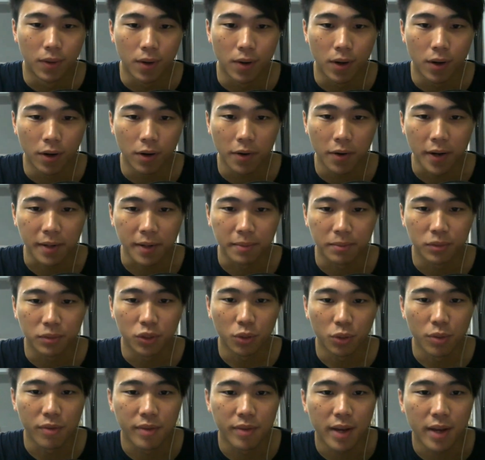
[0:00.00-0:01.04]
Alright,
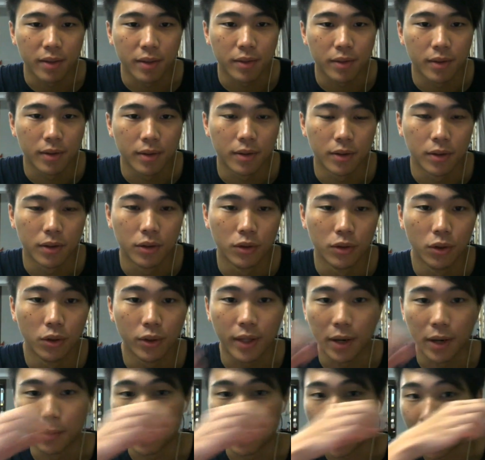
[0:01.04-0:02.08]
so with that, note
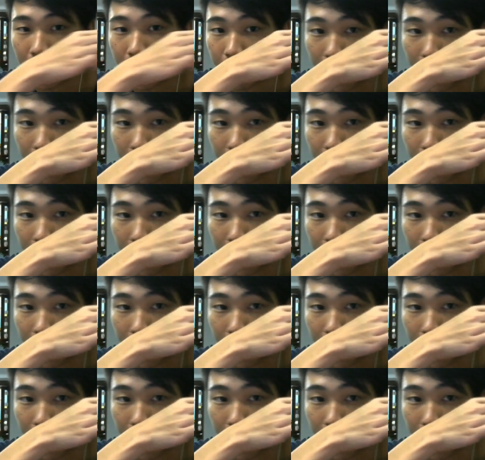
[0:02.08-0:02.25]
that we have